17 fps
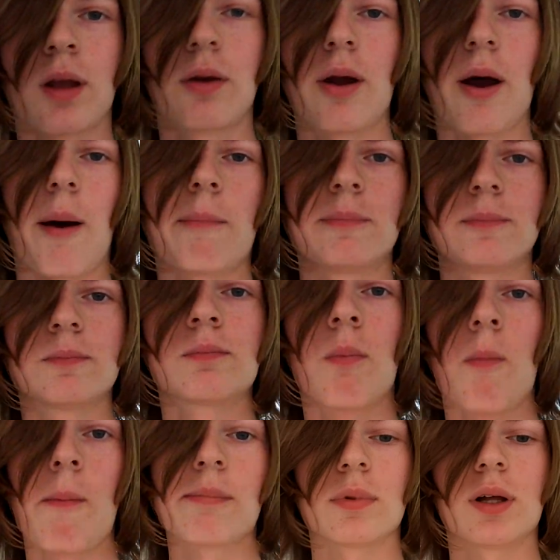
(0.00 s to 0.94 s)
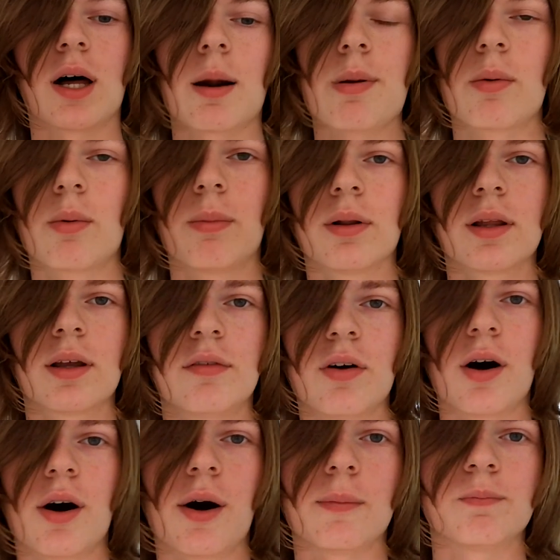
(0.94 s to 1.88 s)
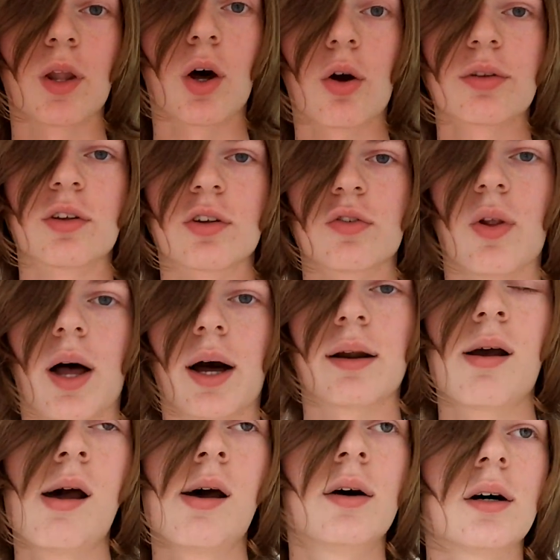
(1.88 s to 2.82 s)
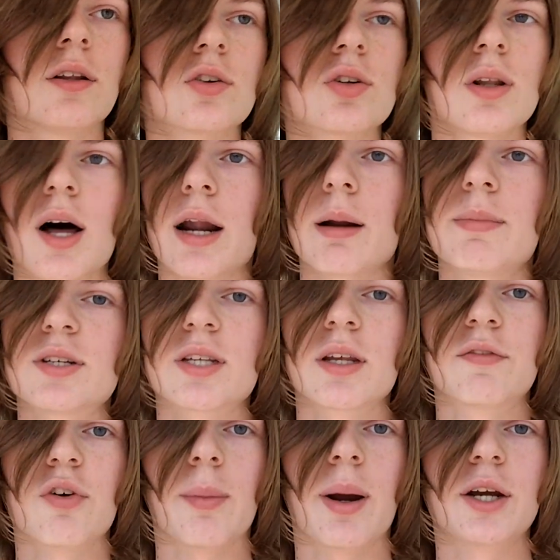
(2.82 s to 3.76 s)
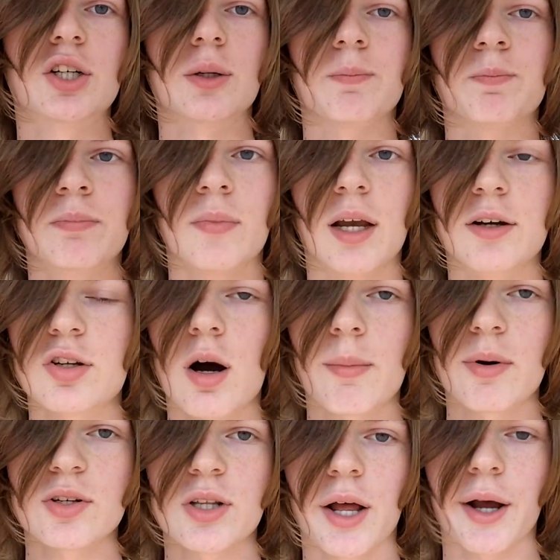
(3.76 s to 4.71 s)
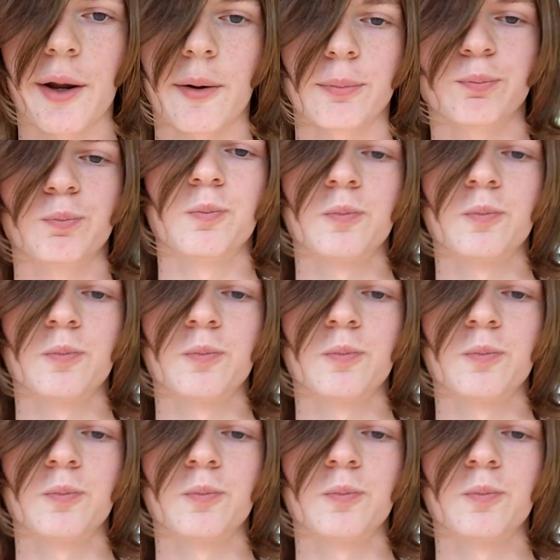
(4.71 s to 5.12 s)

Yeah. A lot of people believe uh, the earth is flat. There's a lot of misinformation. It's almost like